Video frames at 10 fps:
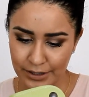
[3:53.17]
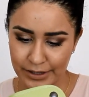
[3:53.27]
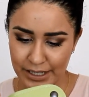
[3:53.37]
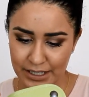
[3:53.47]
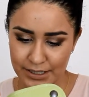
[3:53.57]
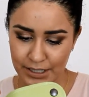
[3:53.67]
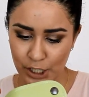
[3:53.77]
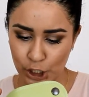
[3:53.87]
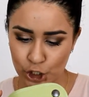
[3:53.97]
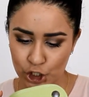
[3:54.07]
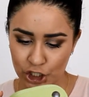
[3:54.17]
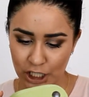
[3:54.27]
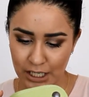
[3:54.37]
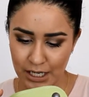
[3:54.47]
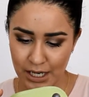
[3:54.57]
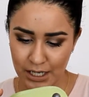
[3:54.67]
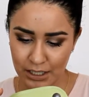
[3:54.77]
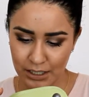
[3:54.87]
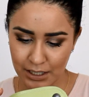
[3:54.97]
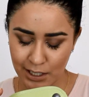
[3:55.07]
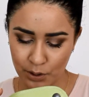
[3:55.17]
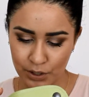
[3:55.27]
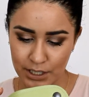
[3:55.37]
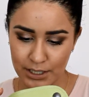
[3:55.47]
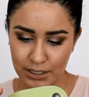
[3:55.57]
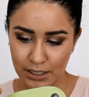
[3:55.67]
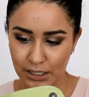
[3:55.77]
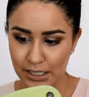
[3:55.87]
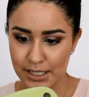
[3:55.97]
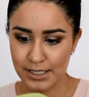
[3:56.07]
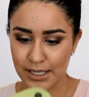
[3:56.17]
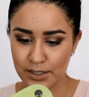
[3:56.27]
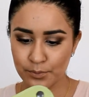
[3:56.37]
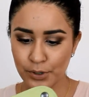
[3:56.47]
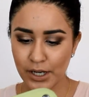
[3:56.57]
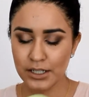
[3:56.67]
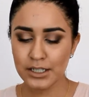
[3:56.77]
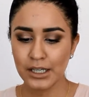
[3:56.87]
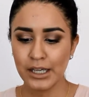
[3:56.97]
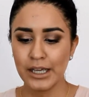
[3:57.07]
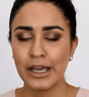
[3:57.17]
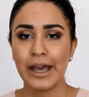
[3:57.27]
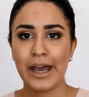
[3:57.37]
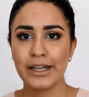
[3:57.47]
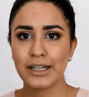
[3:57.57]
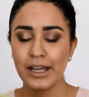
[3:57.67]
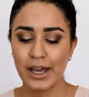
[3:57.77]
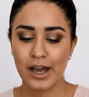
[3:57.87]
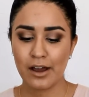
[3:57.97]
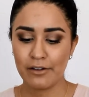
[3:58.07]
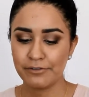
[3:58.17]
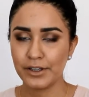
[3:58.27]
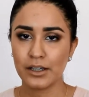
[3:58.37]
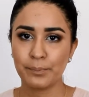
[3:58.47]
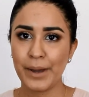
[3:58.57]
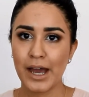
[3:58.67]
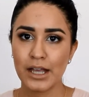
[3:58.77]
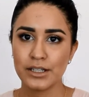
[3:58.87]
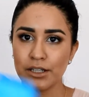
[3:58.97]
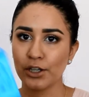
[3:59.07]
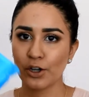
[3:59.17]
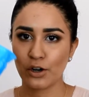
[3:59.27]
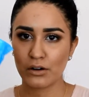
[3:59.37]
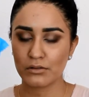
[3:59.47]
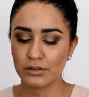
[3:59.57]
Things She Carried. I guess that's a brand. And I have like pads in here